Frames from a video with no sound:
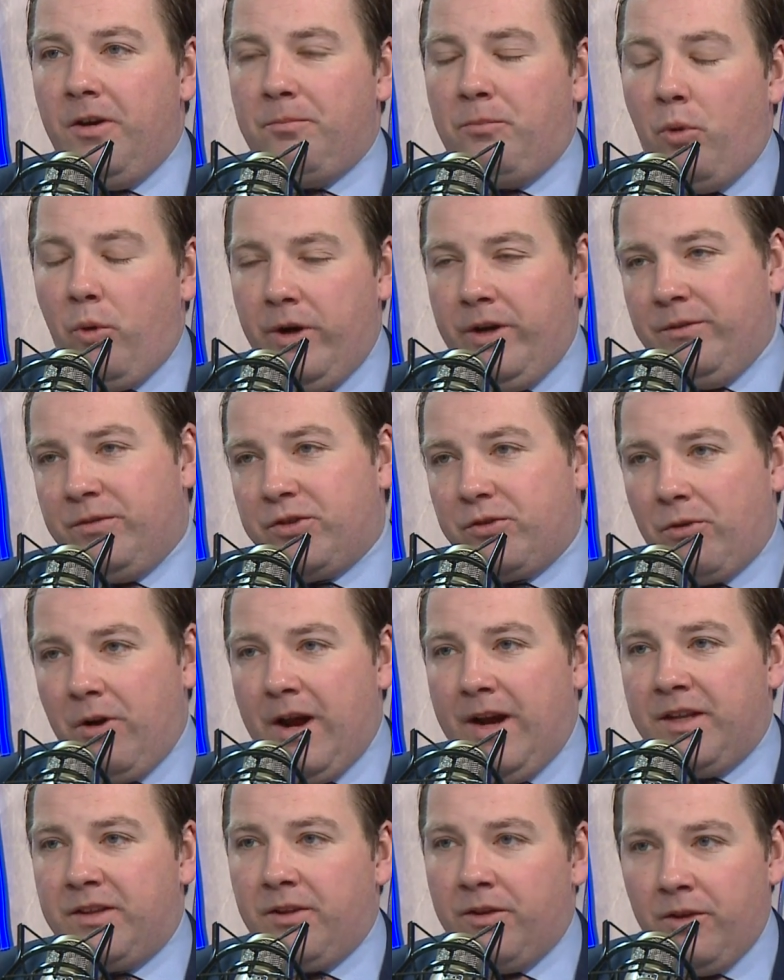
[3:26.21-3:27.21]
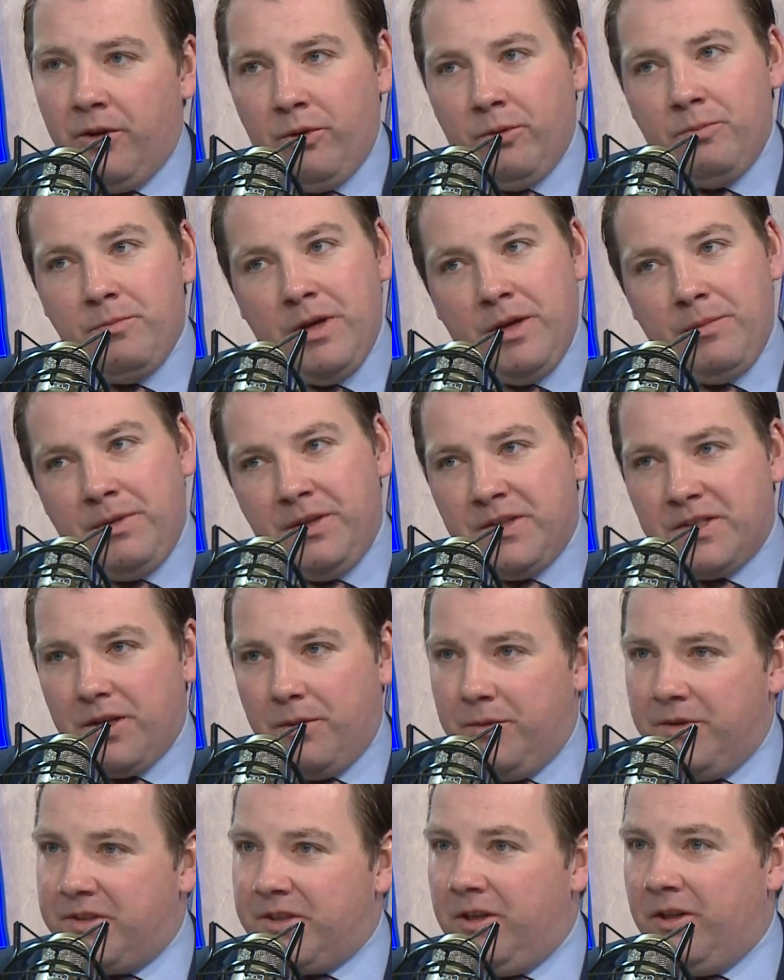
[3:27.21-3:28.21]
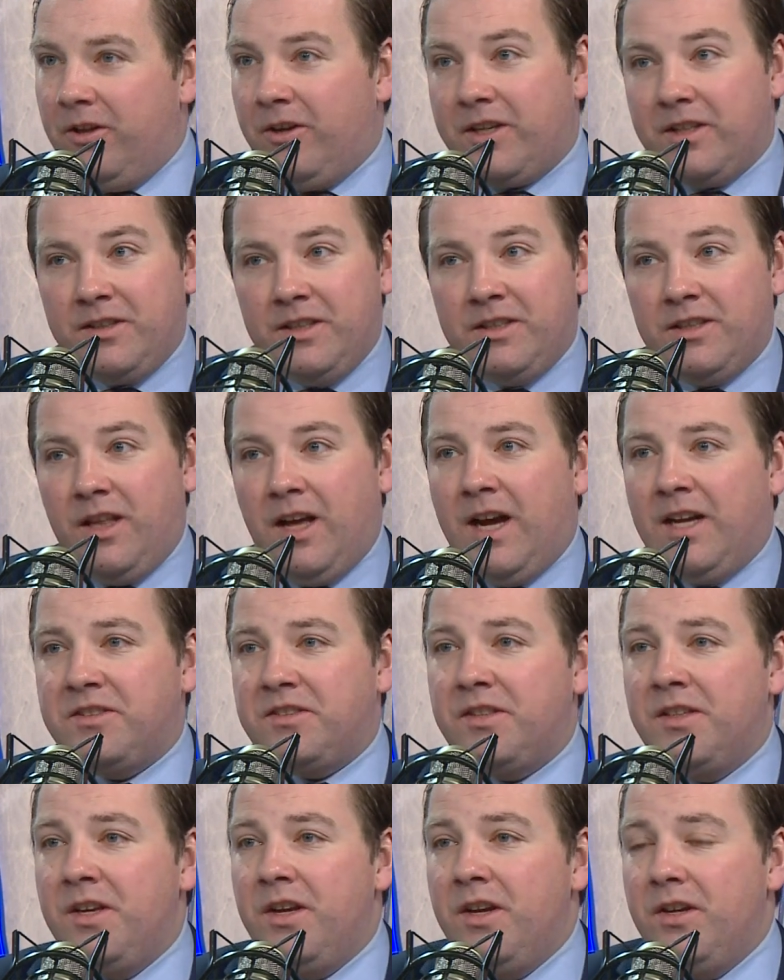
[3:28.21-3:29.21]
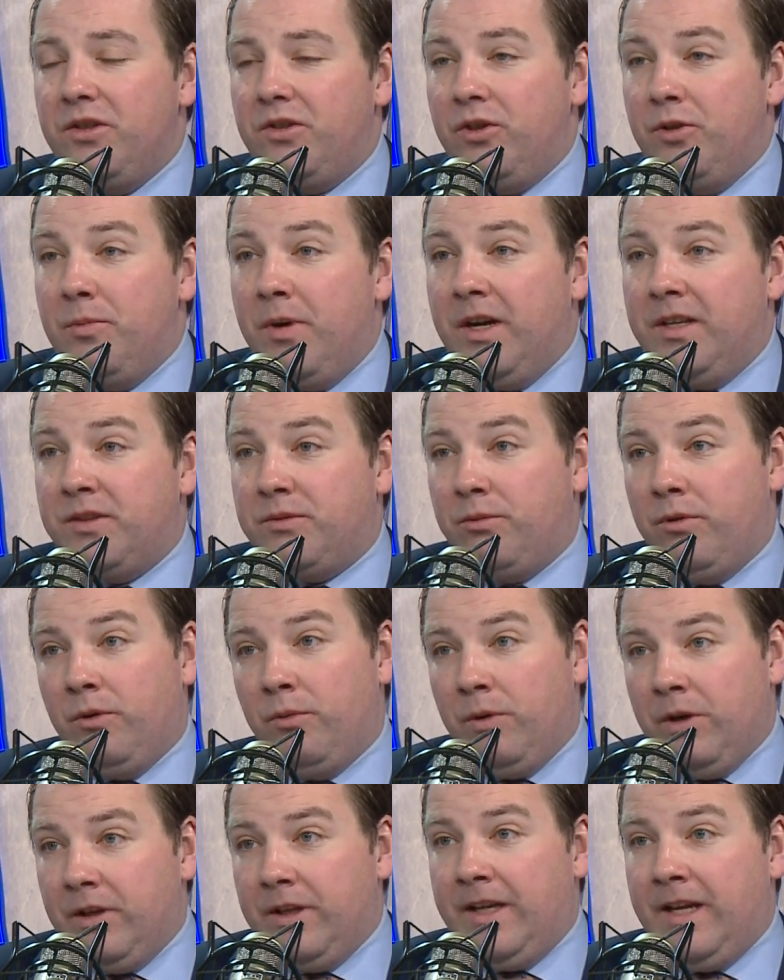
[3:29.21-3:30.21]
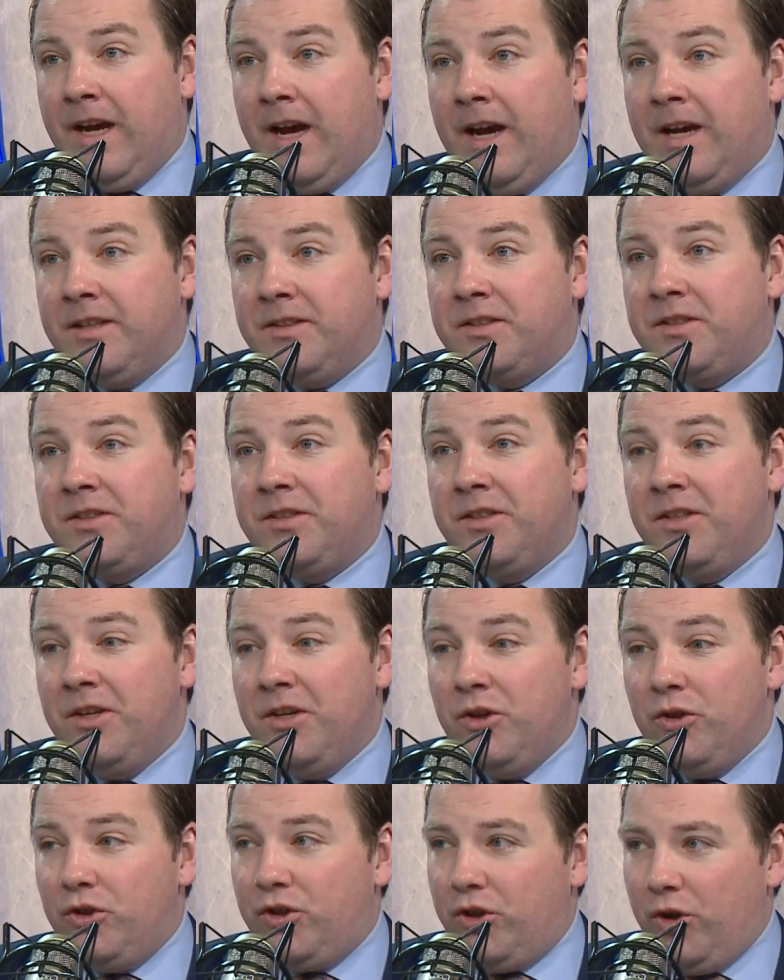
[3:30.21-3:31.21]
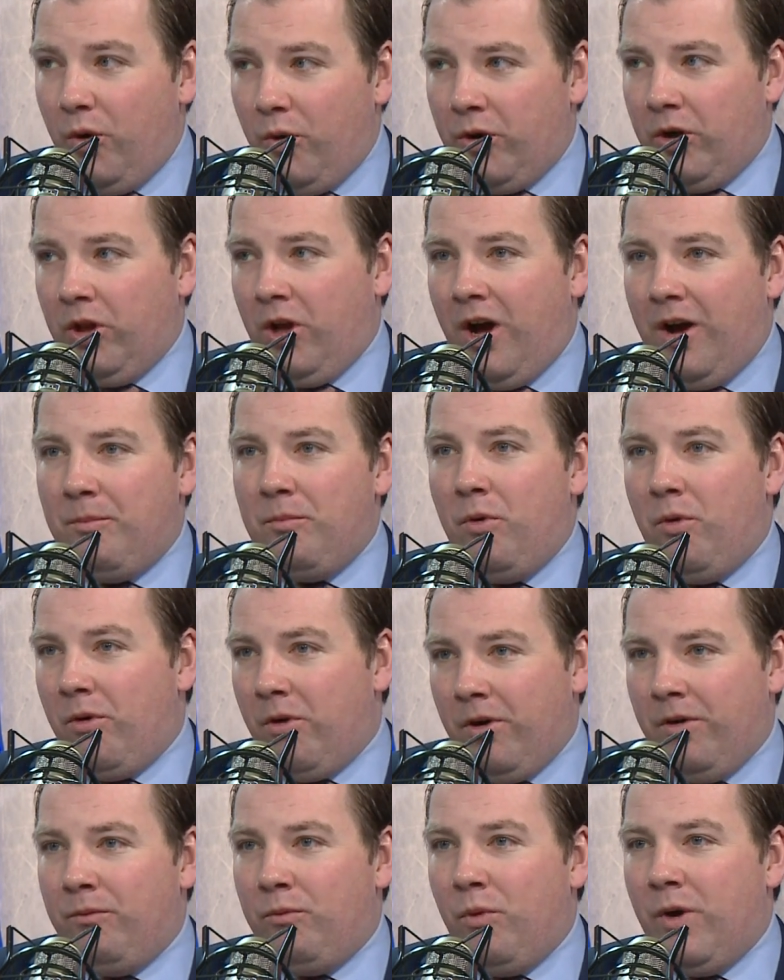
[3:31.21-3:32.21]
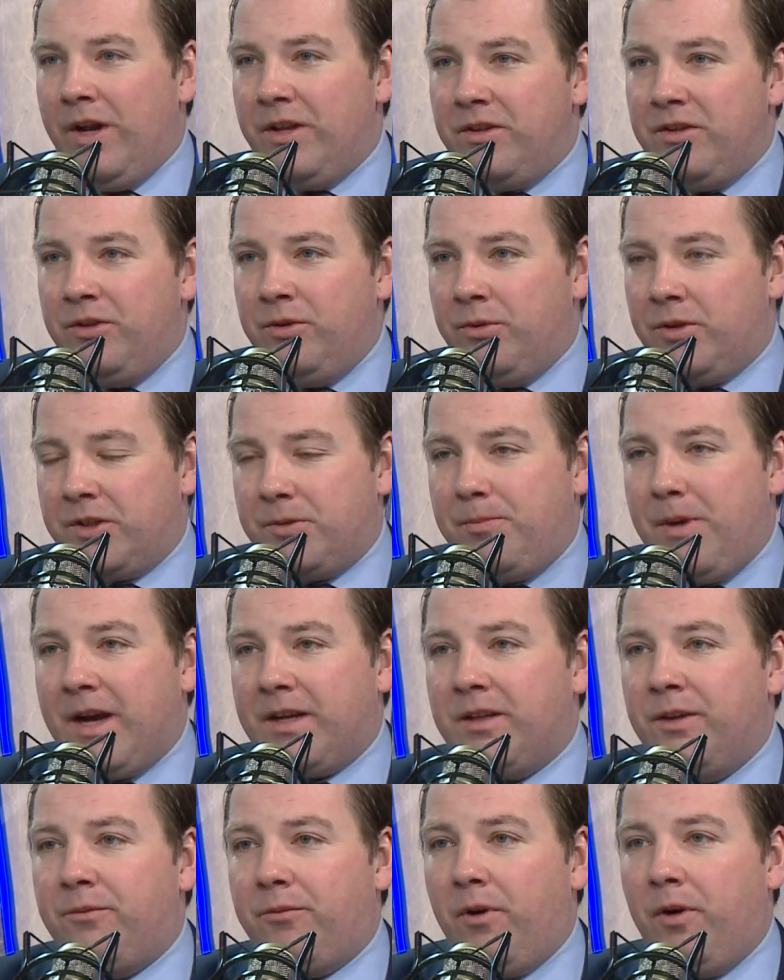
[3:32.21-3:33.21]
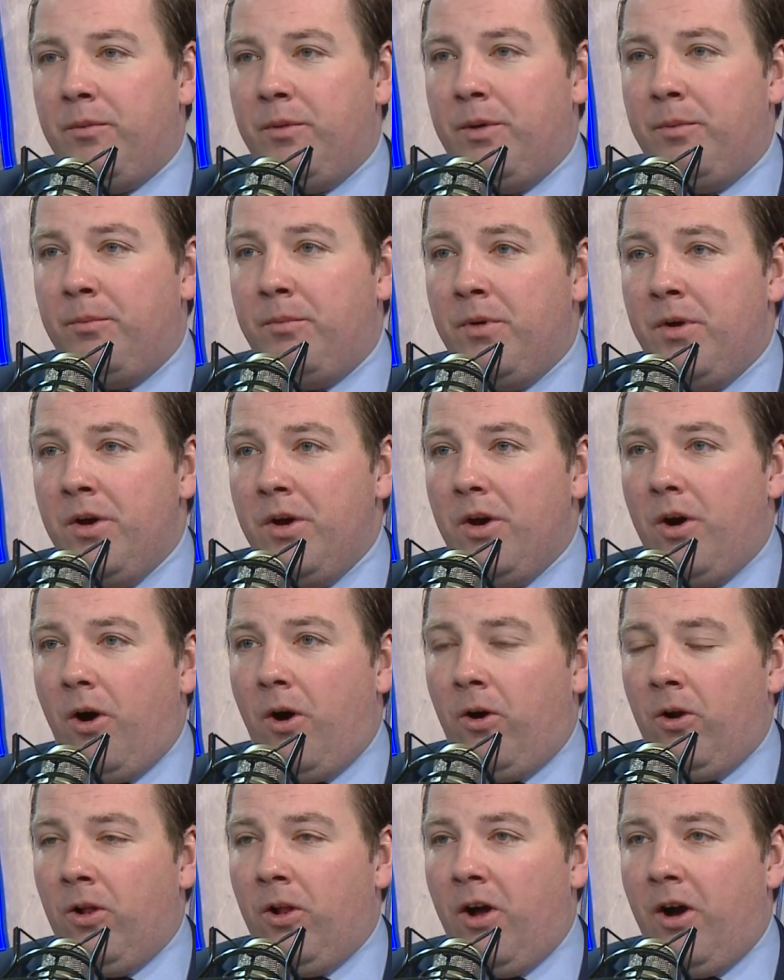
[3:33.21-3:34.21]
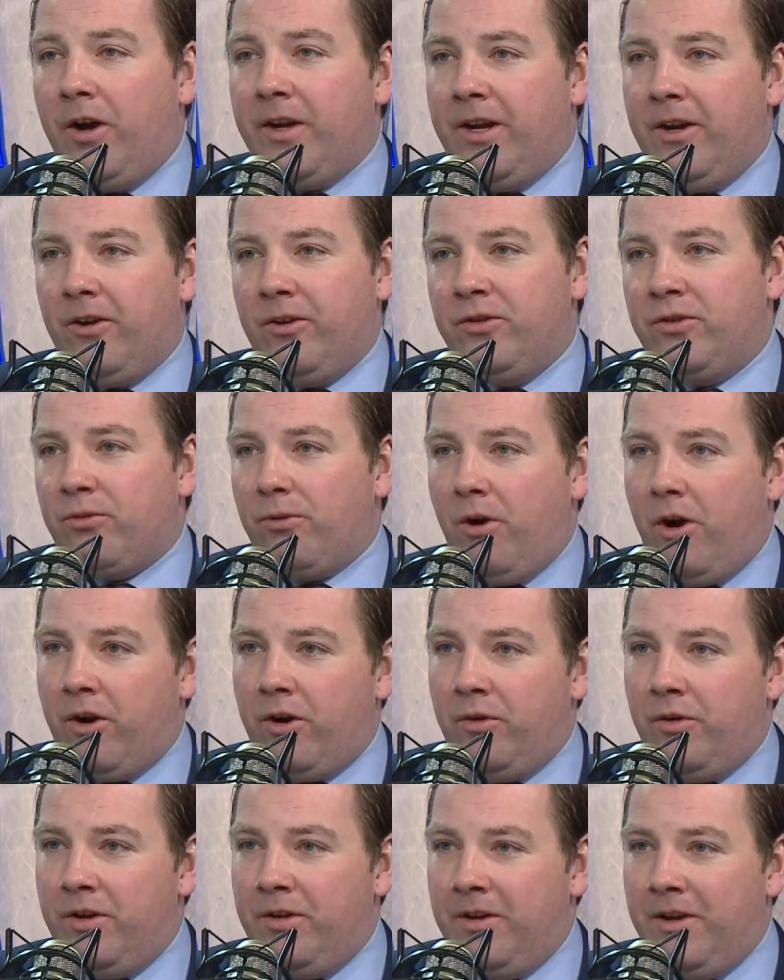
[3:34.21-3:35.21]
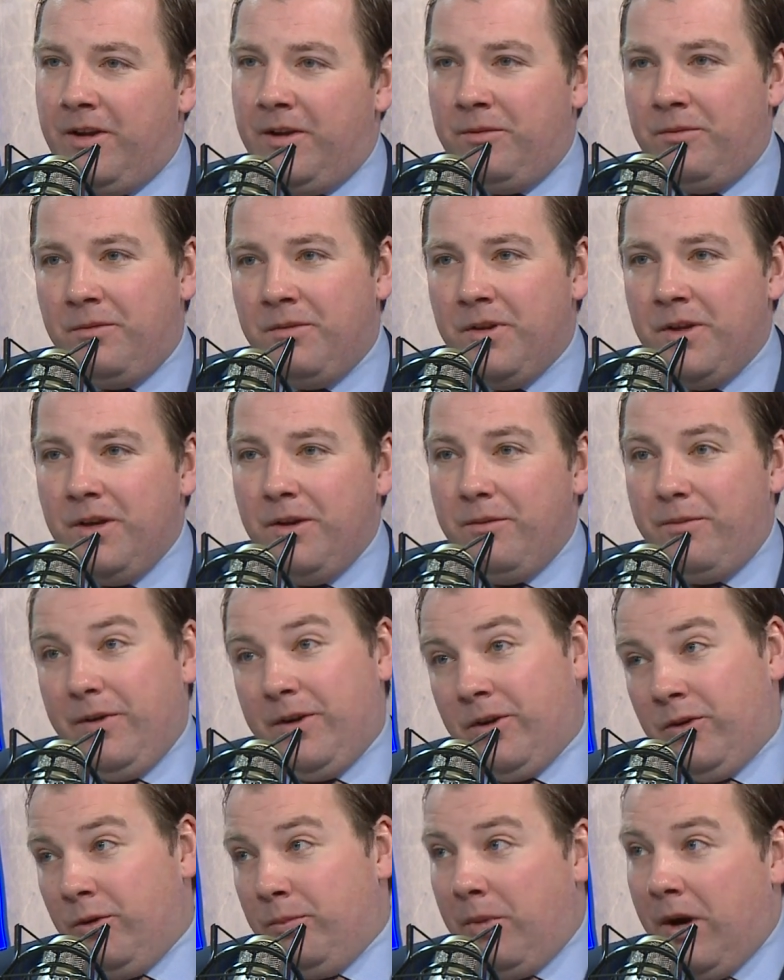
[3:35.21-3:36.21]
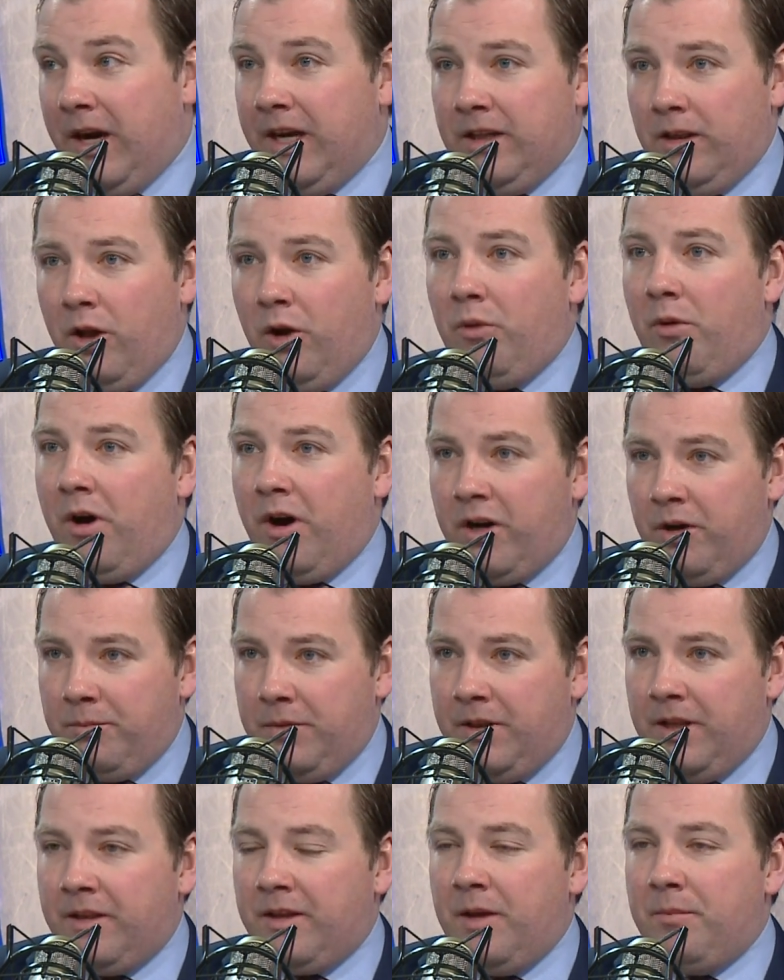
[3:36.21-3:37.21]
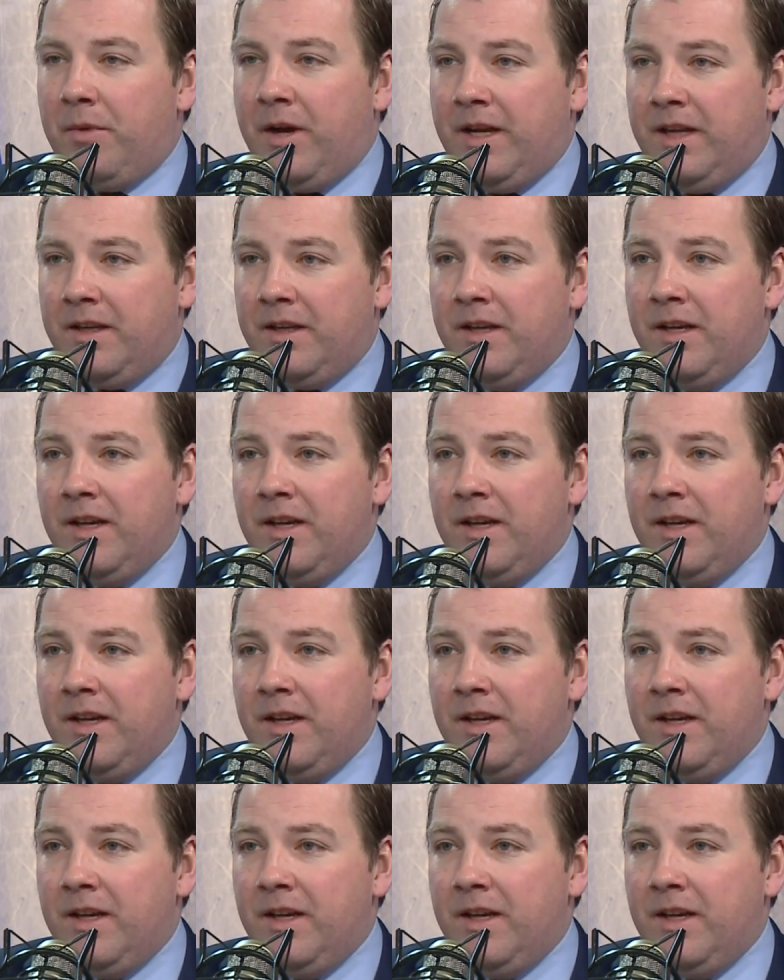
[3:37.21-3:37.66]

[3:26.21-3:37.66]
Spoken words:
point of strength, although maybe someone's going to look at these last 2 months where really he has shown a lot more of what you expected from him all along here in Toronto and figure they're buying low on him and that they might